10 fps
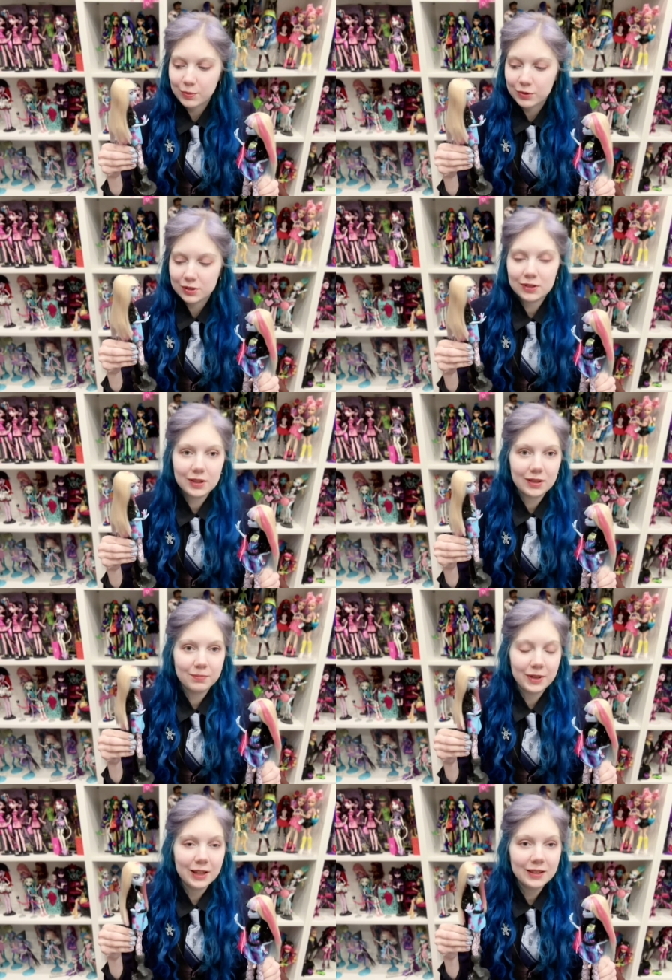wasn't
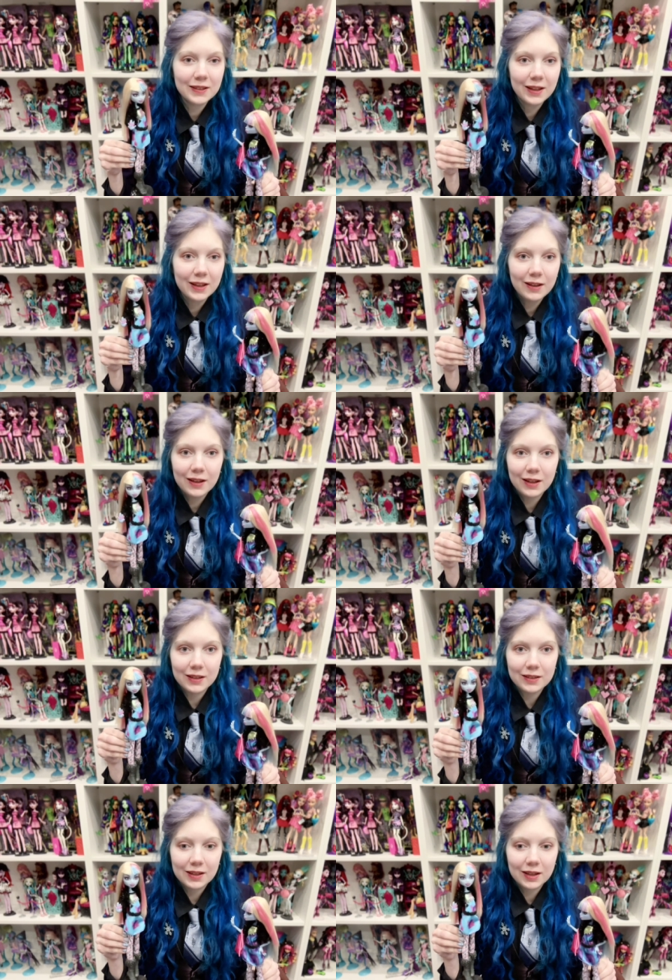complete
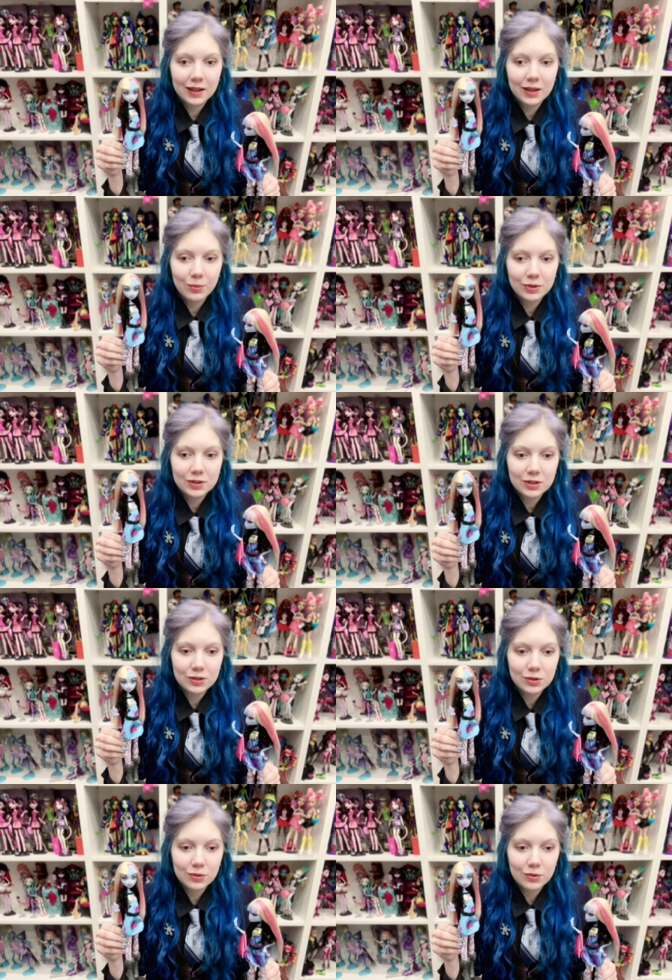and I wanted
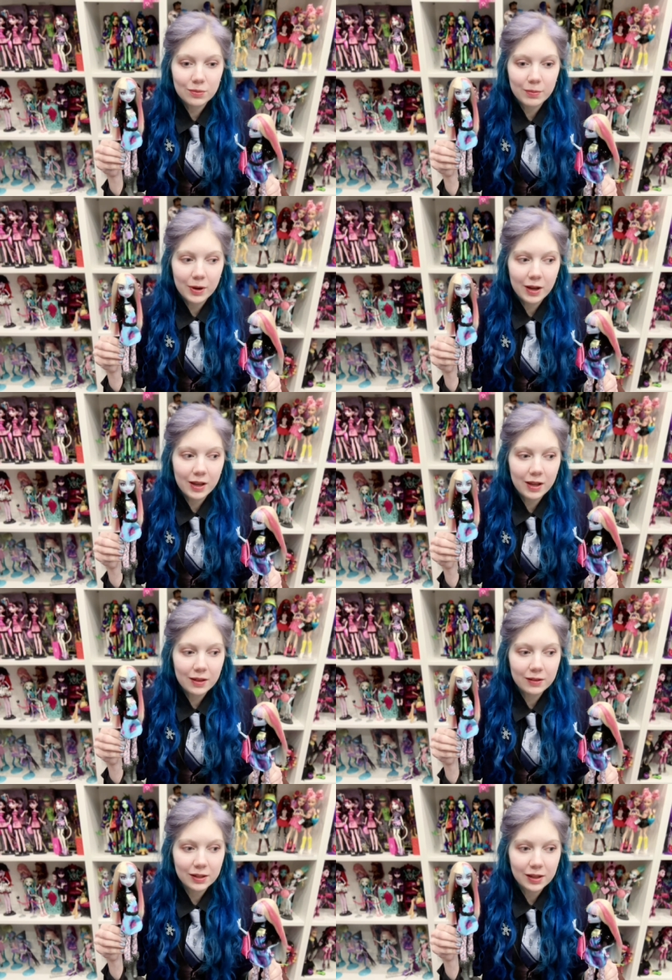to buy
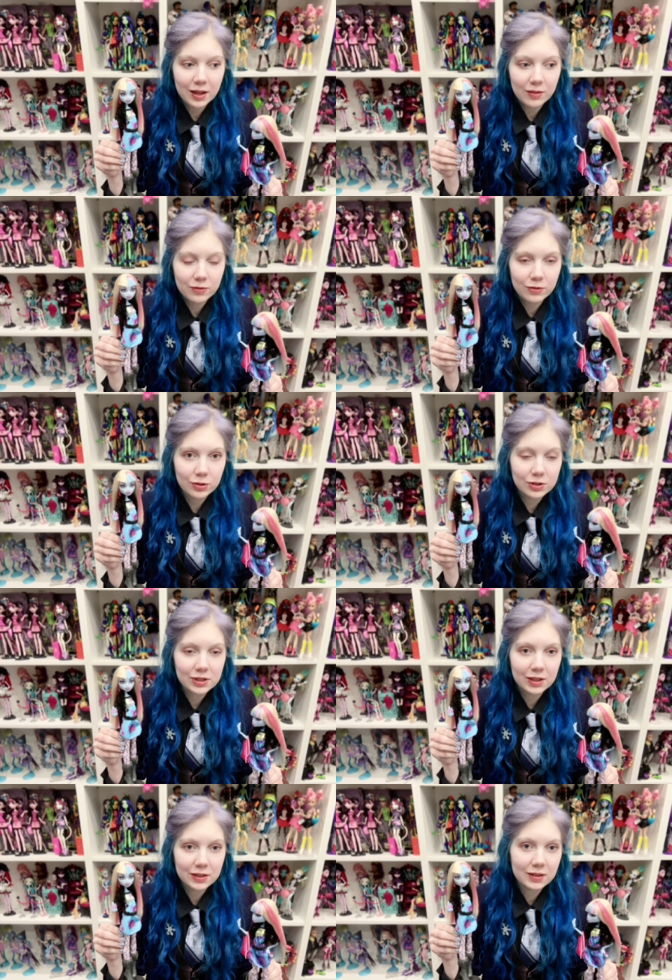like a full
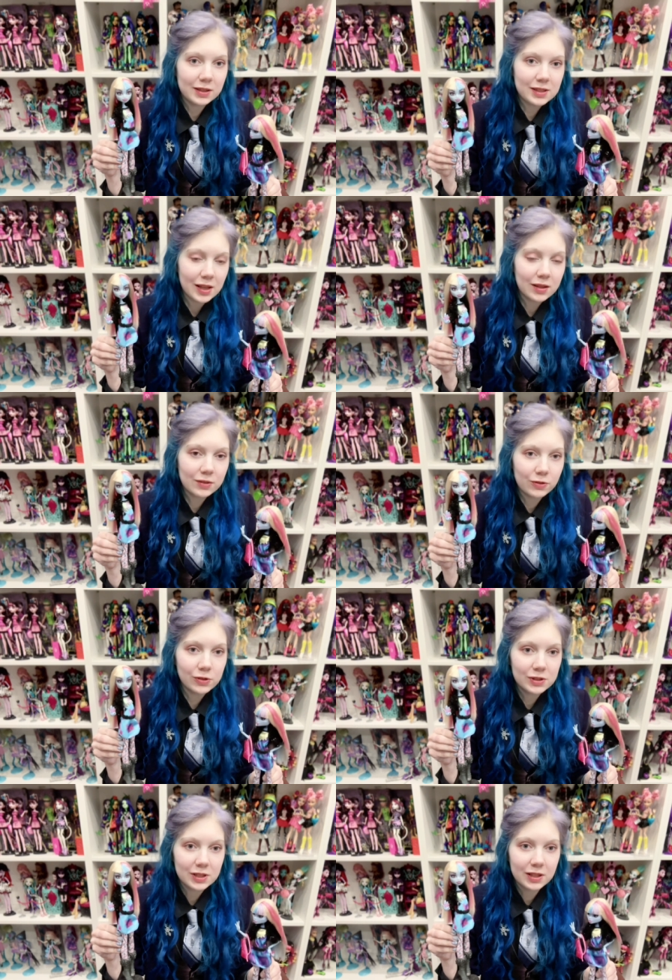set, the second full
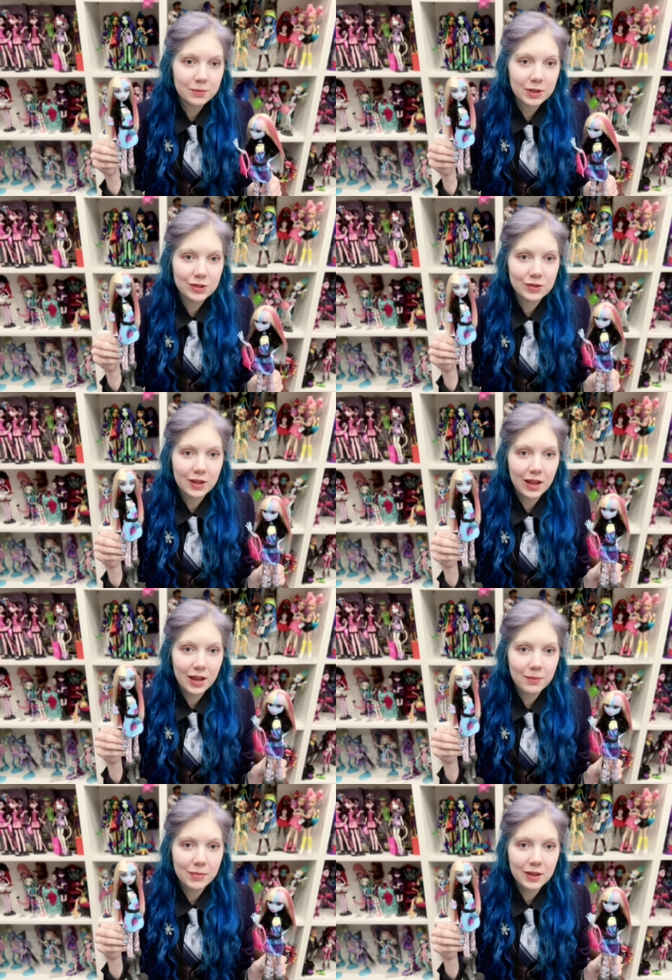set Picture Day
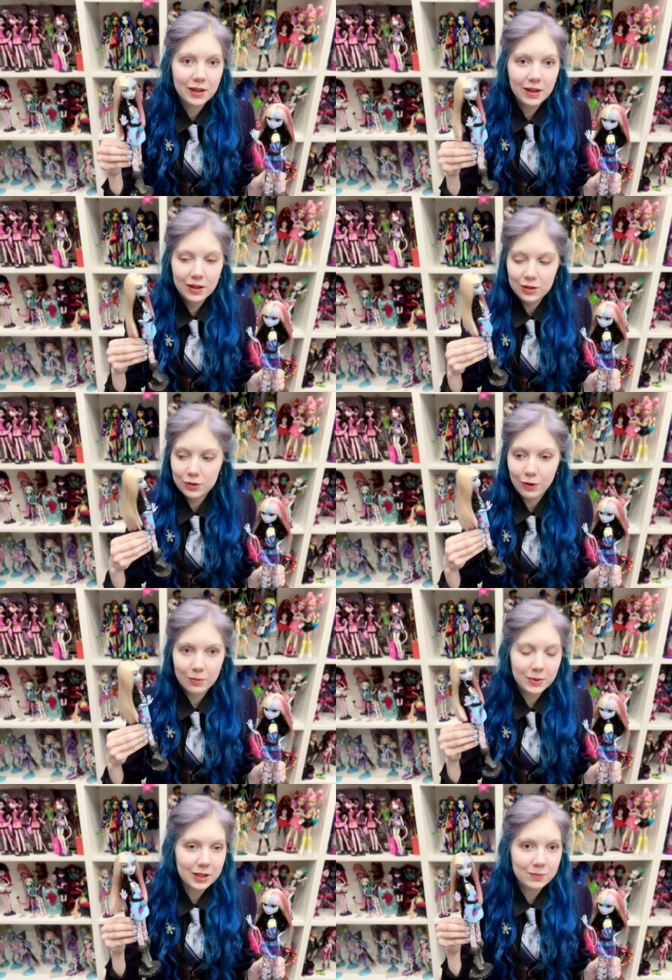Abby to
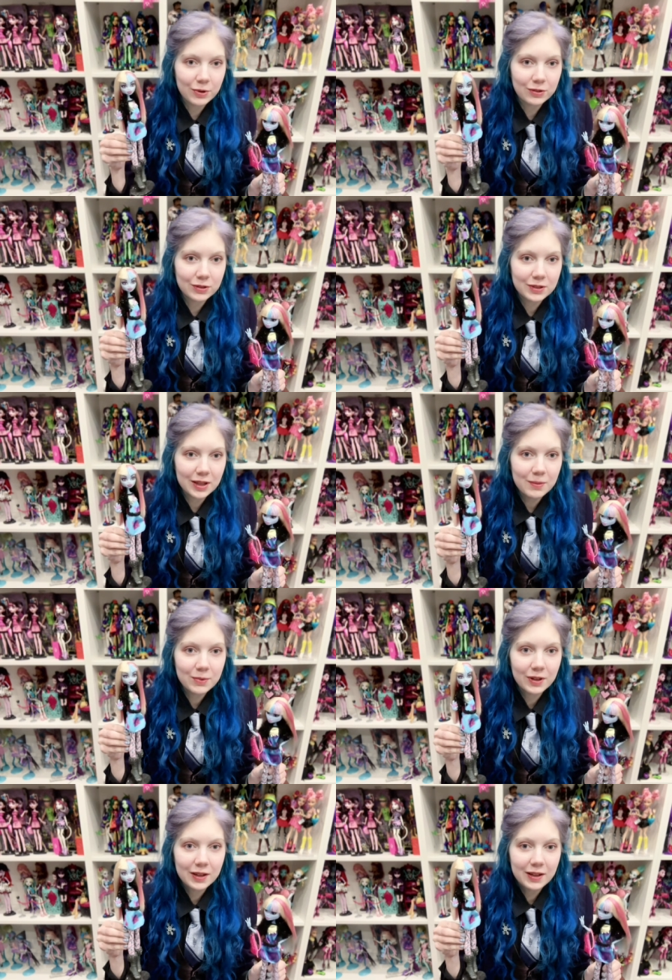complete prototype
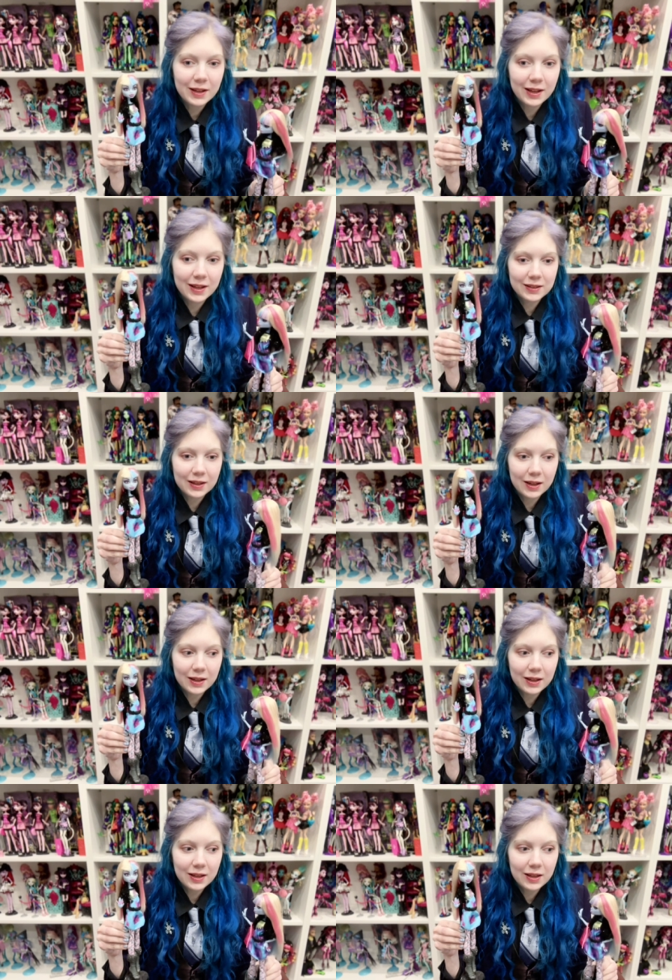and
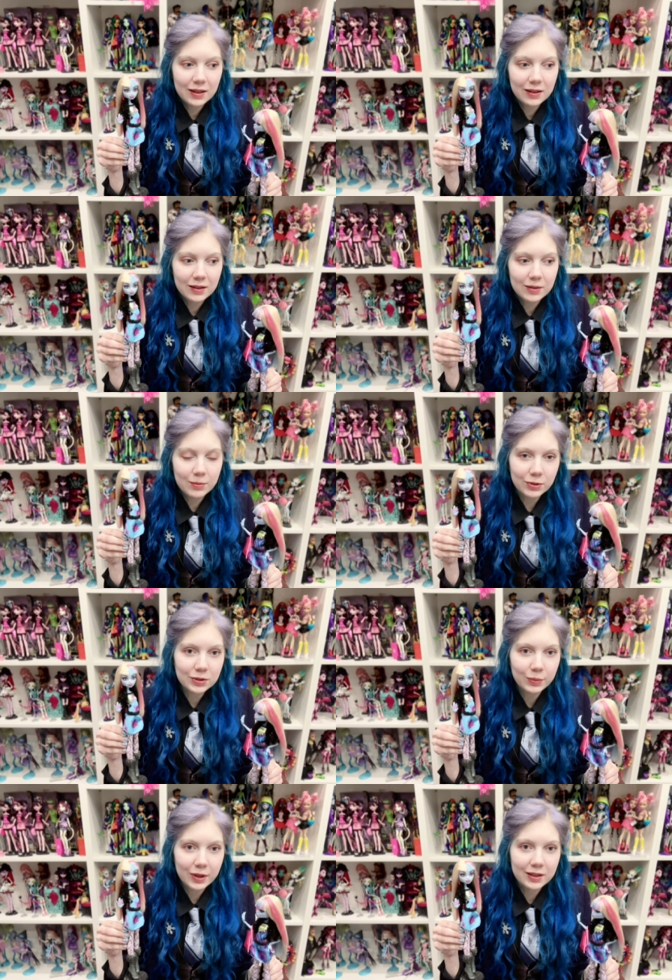I bought
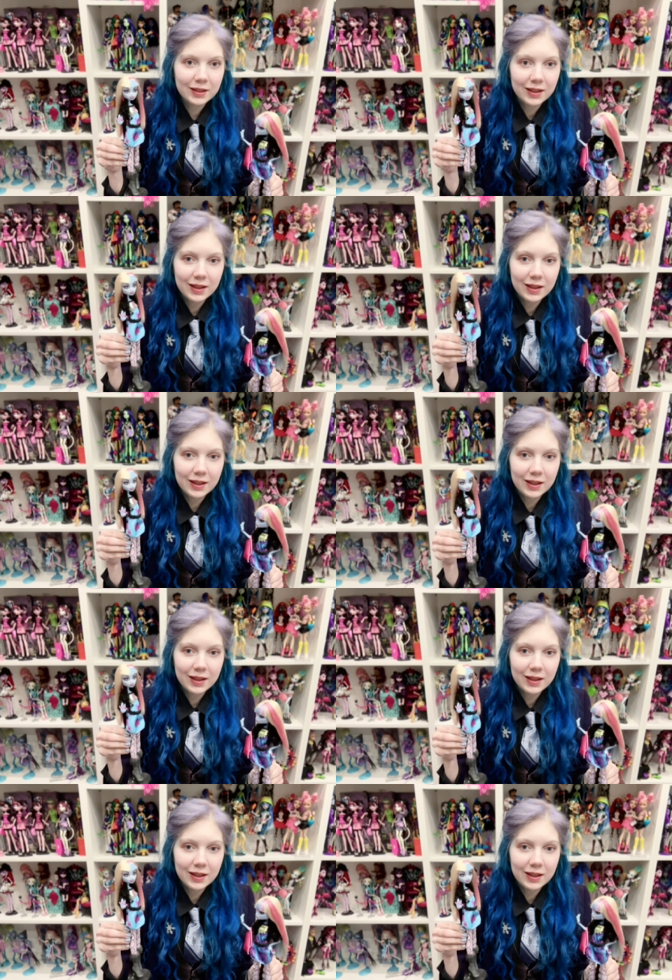one